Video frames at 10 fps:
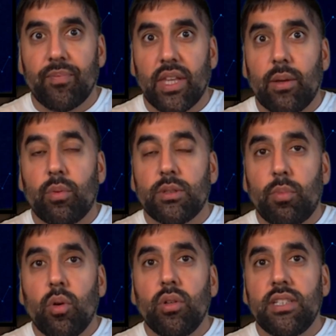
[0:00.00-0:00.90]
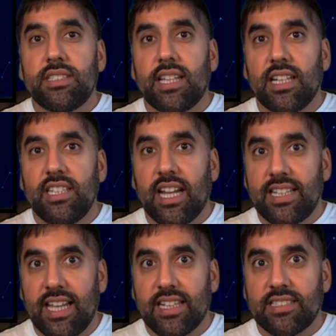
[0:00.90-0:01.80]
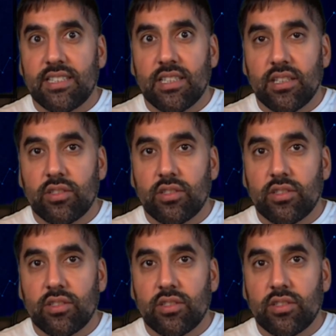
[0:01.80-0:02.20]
It was born inside Yandex,